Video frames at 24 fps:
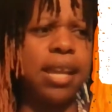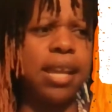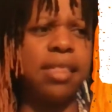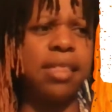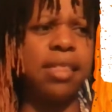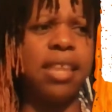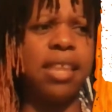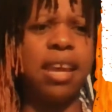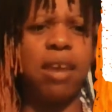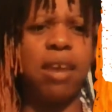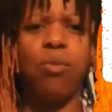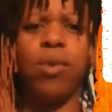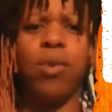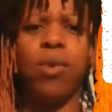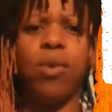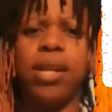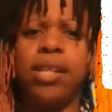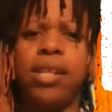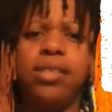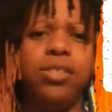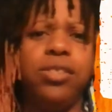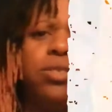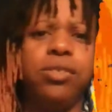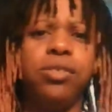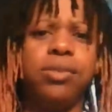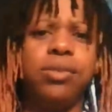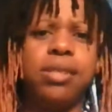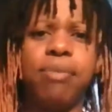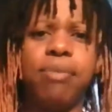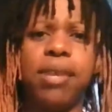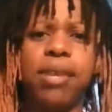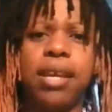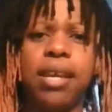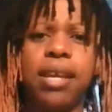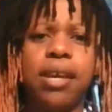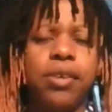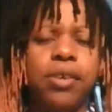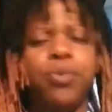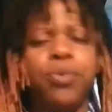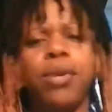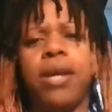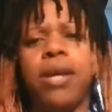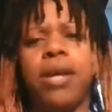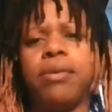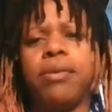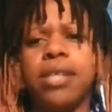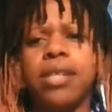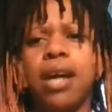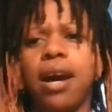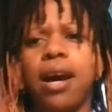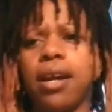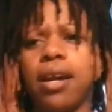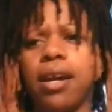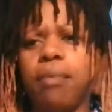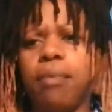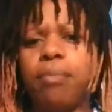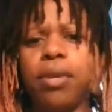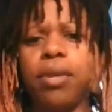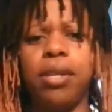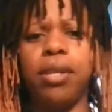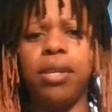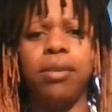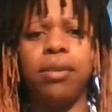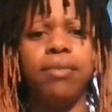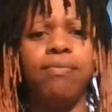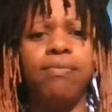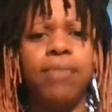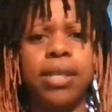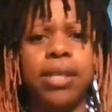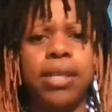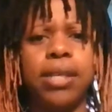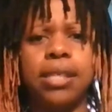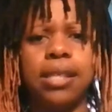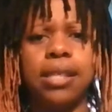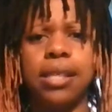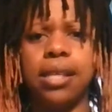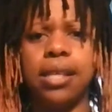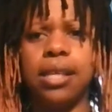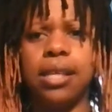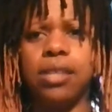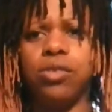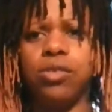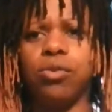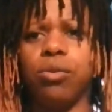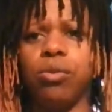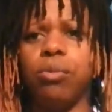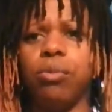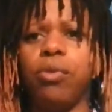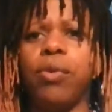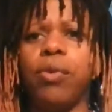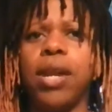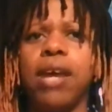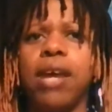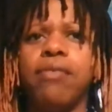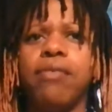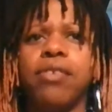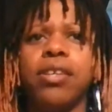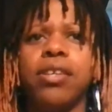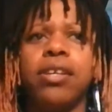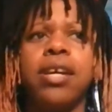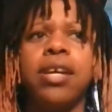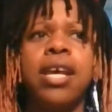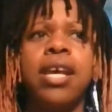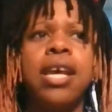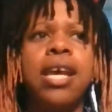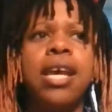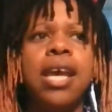I think I wanted to do something else, but I was caught up in fixing the kids' room or whatever.